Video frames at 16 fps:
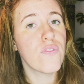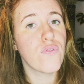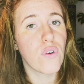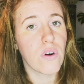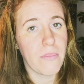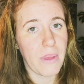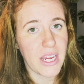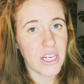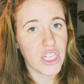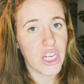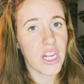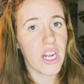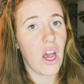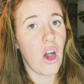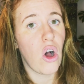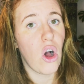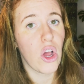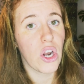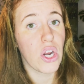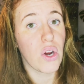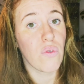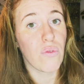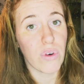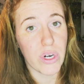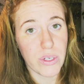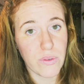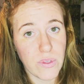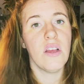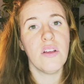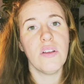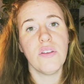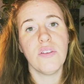formation on
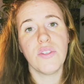roots.